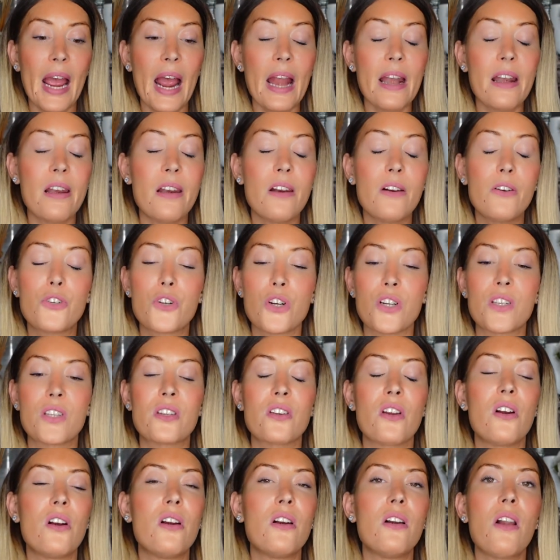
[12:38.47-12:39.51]
I
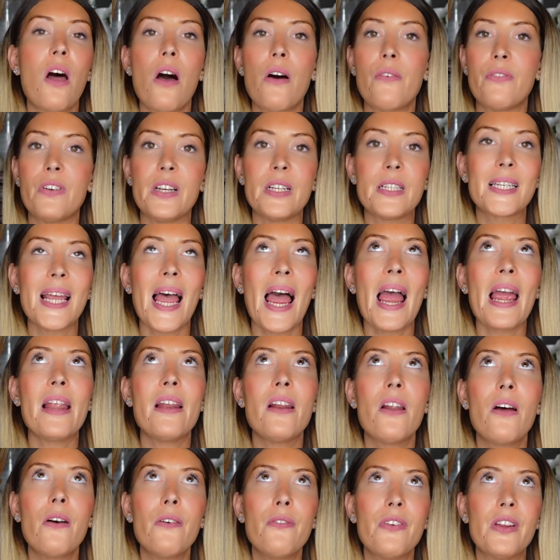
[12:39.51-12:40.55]
just love it.
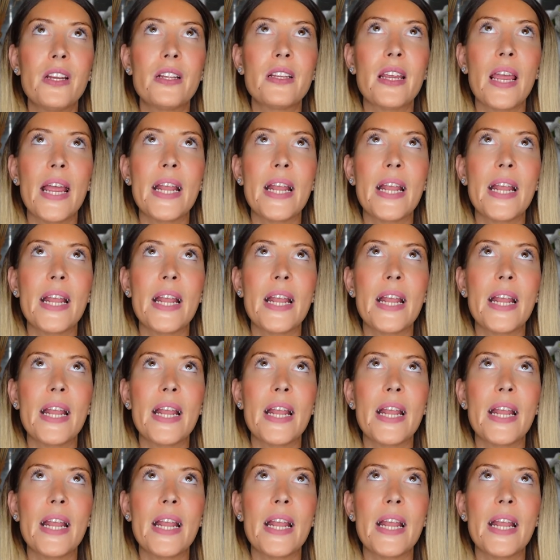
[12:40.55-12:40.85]
I love it.